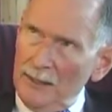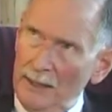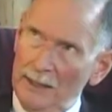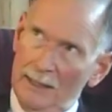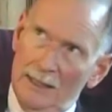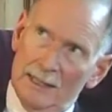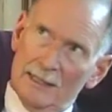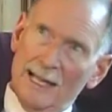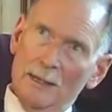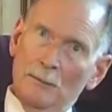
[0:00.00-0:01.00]
And I guess
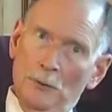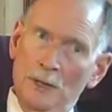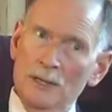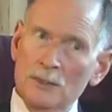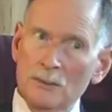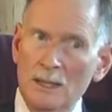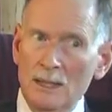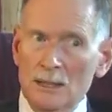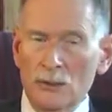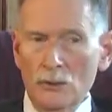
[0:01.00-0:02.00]
that brings me
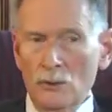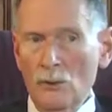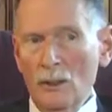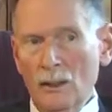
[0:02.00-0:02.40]
to,